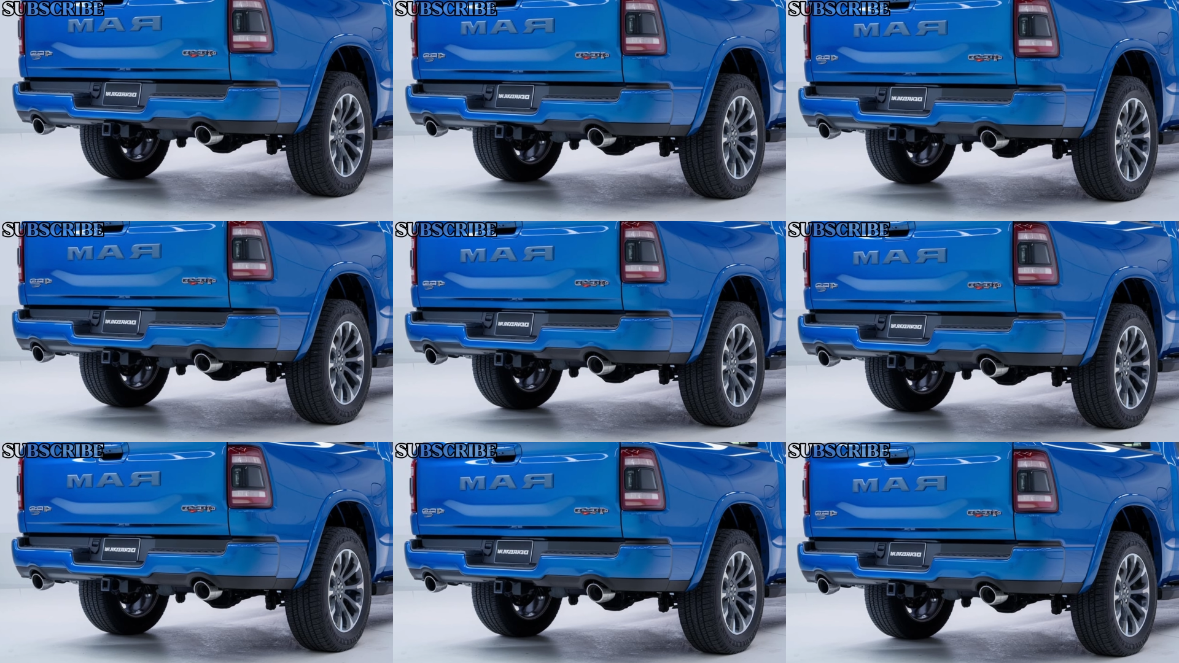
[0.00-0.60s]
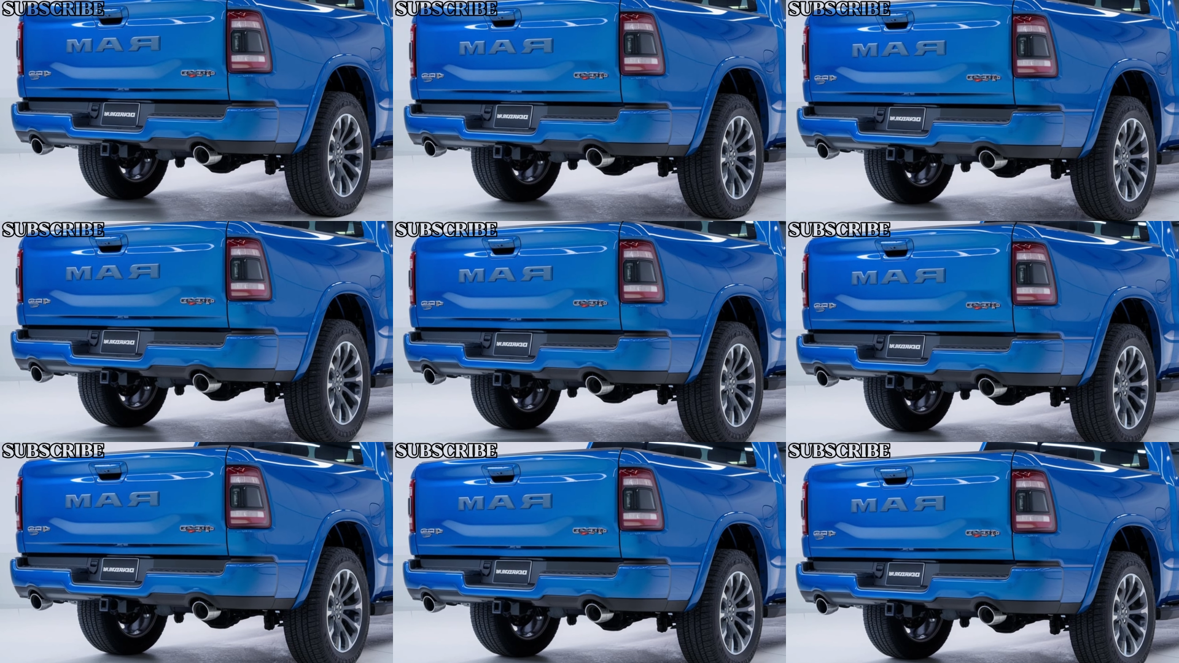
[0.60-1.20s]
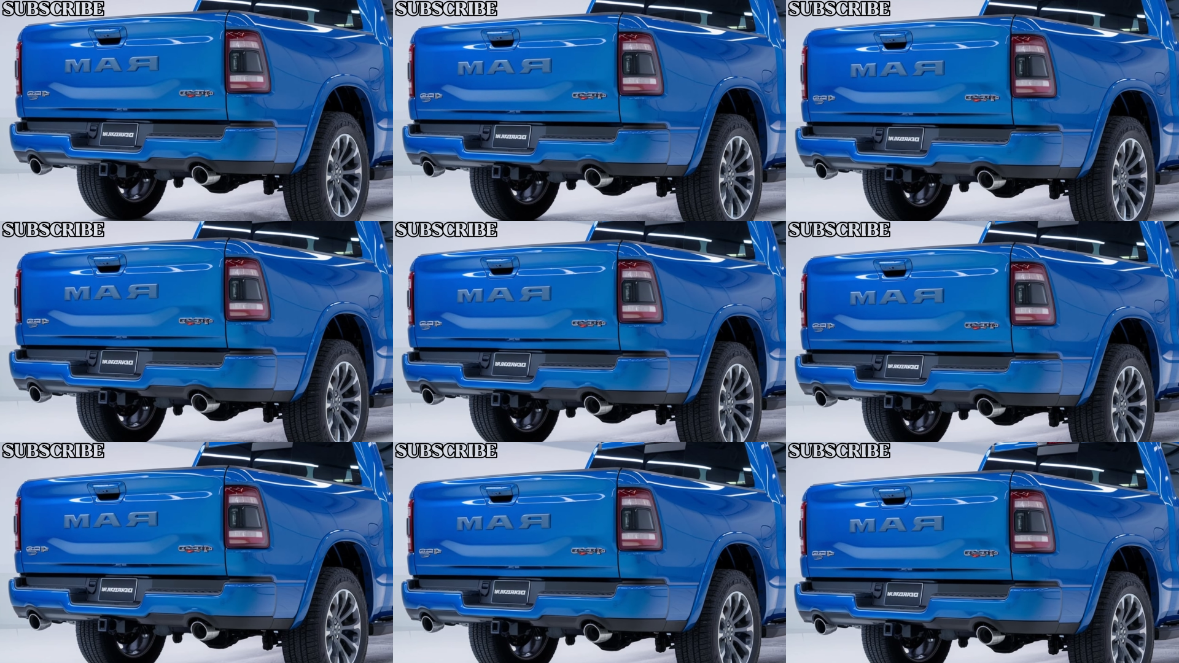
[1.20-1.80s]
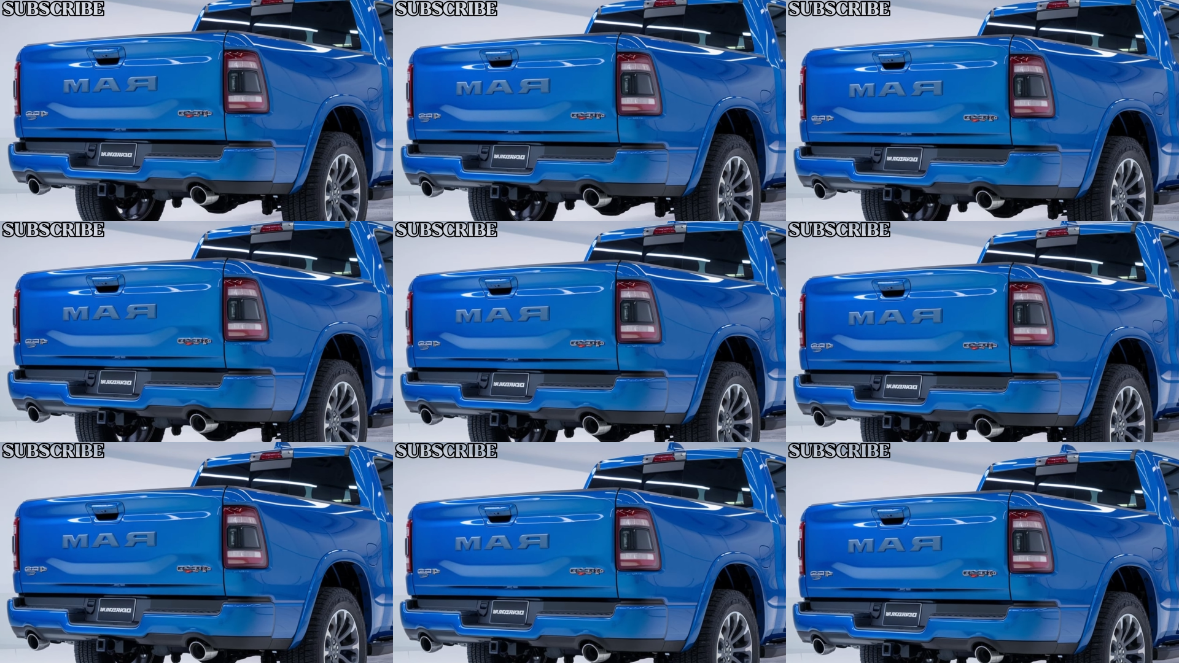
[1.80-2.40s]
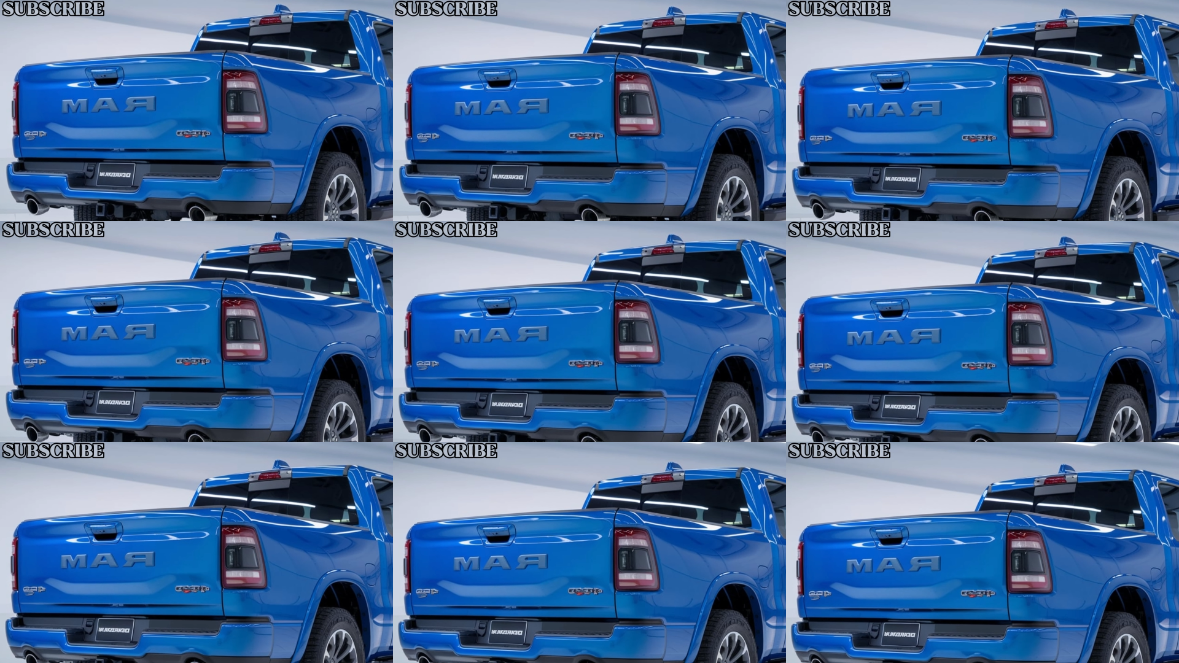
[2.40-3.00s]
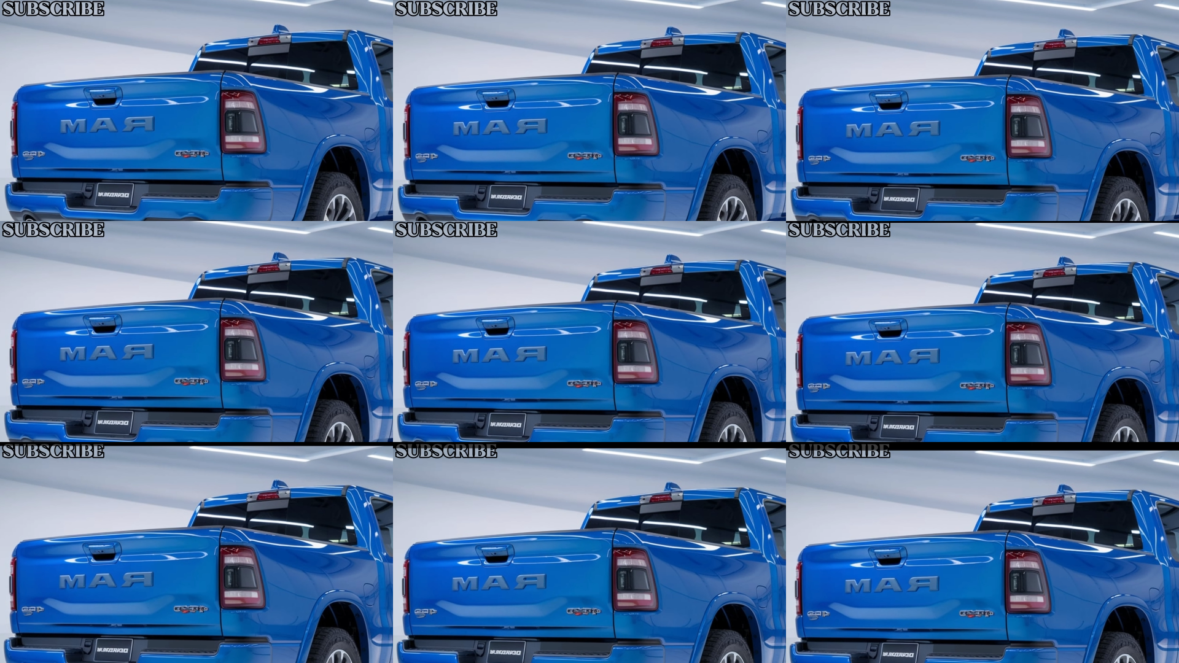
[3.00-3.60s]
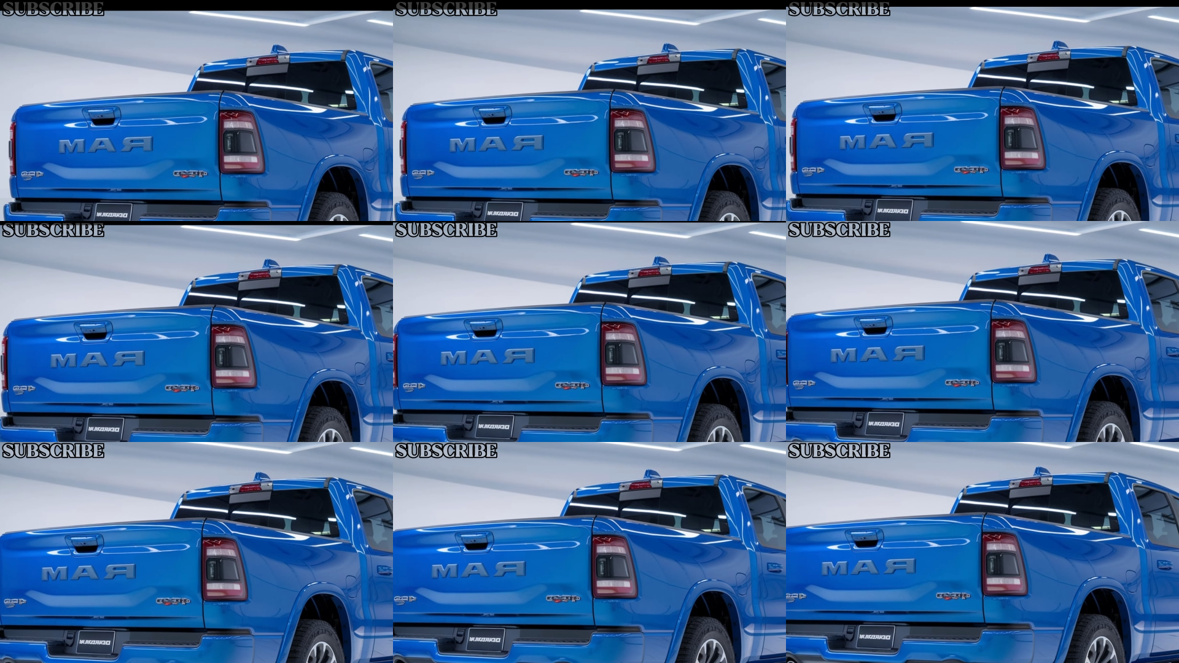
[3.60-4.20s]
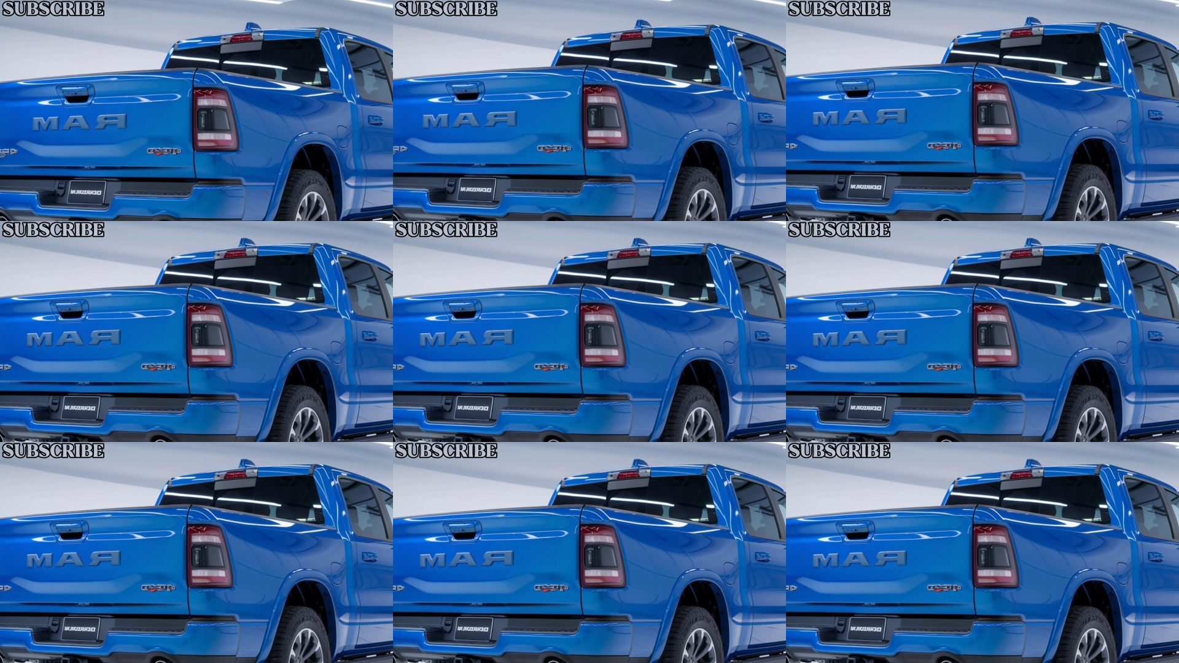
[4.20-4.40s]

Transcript: (no speaker visible)